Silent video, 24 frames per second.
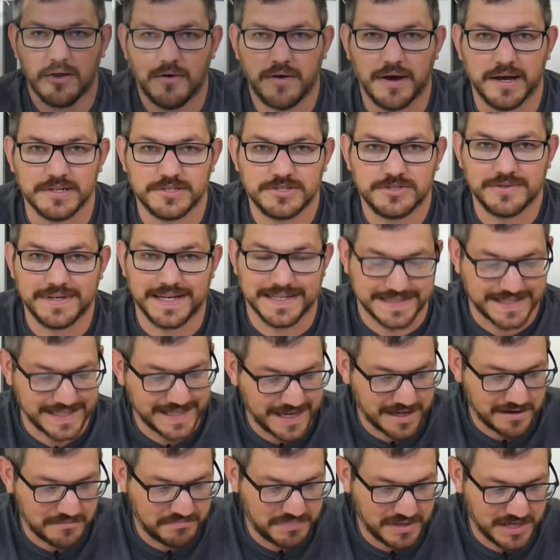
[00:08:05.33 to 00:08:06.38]
All right, so yes,
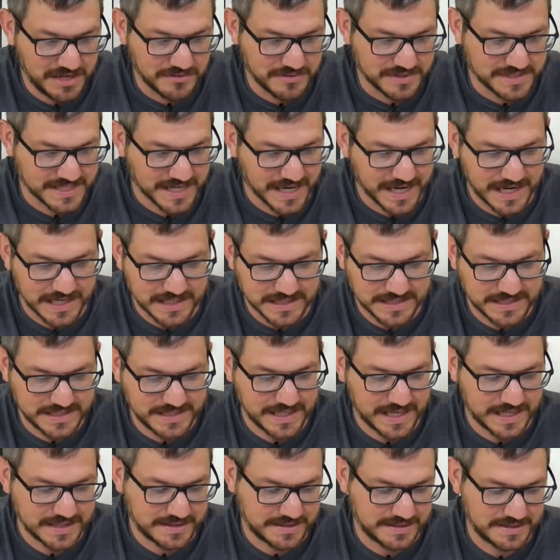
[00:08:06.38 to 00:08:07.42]
again, being retired
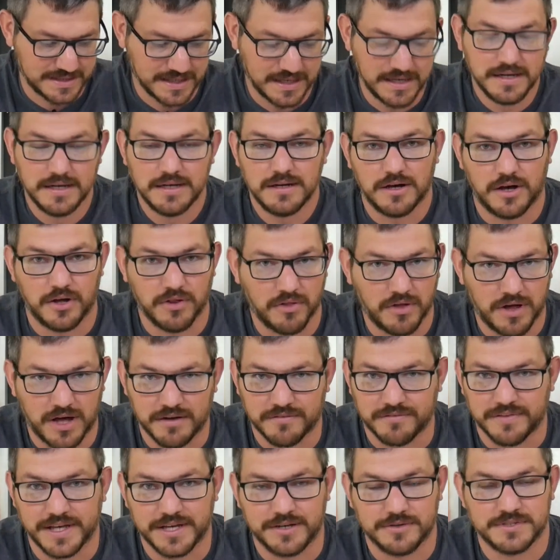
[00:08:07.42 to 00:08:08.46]
sets, a lot
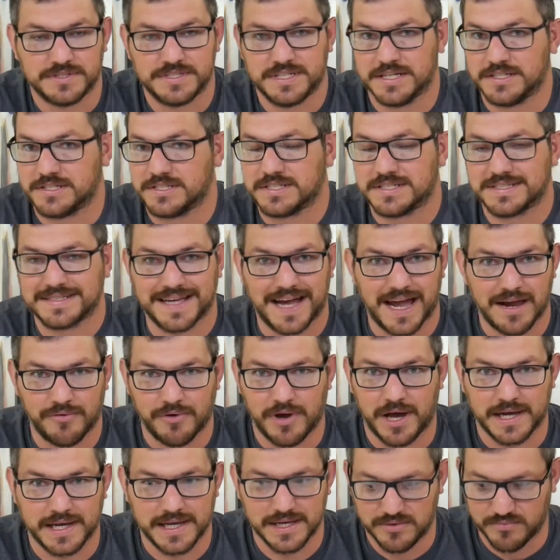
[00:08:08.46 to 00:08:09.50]
of Lego sets
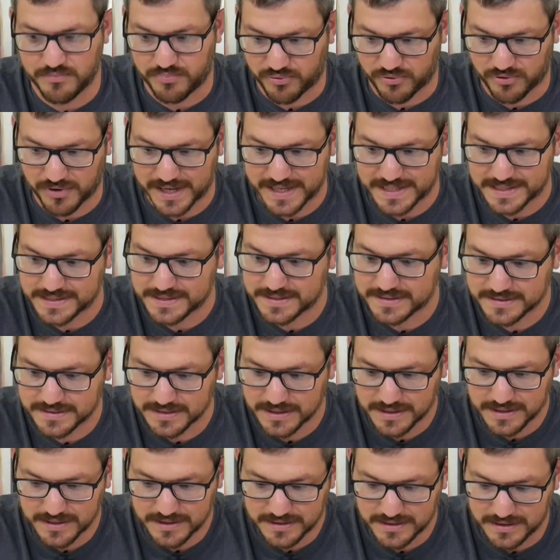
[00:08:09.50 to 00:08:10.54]
skyrocket in price.
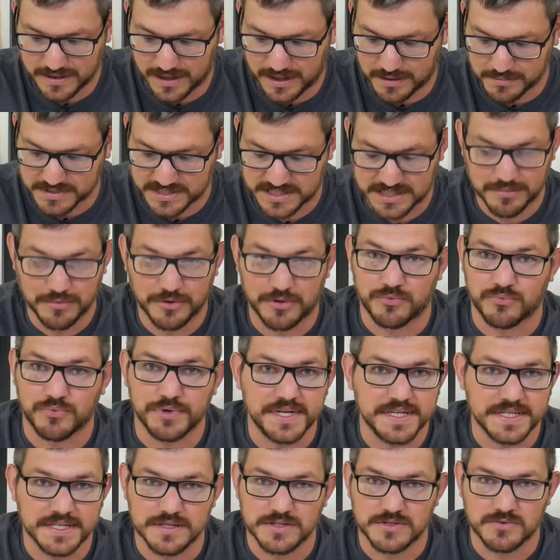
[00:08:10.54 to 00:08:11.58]
Some of the
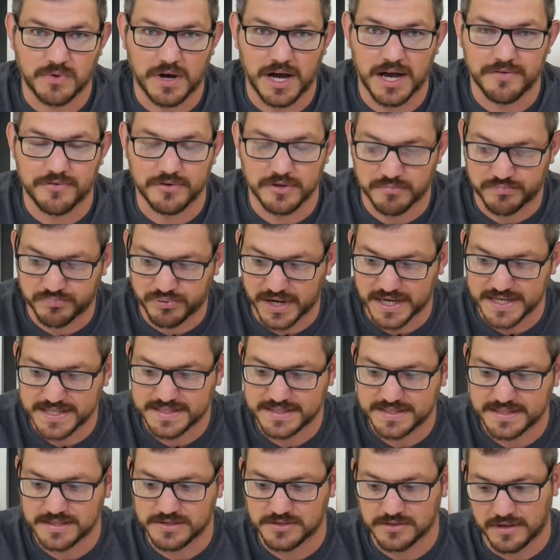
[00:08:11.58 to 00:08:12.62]
reasons why for the
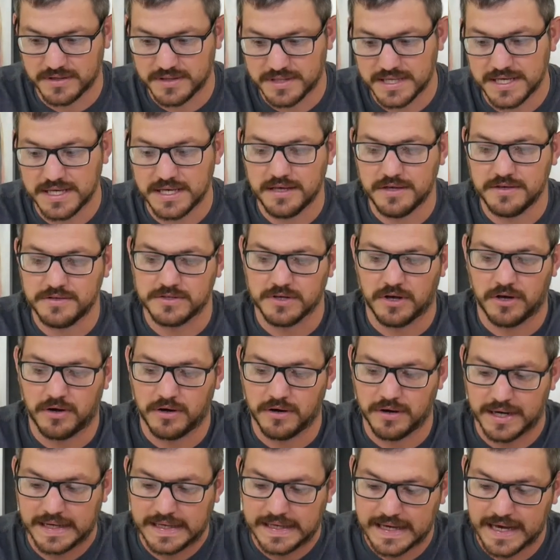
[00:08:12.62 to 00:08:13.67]
prices on these
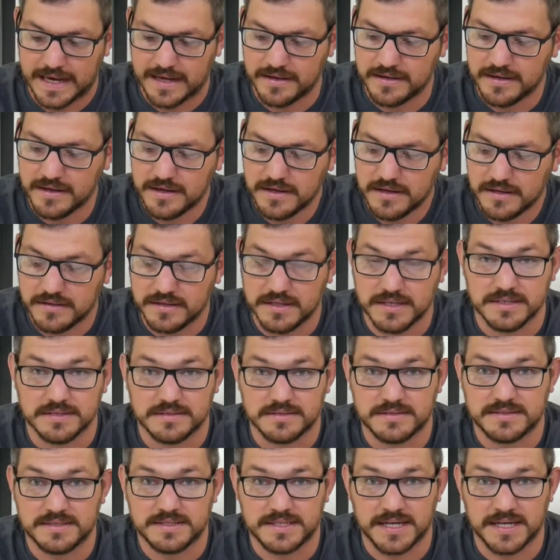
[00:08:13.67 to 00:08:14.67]
are, again, these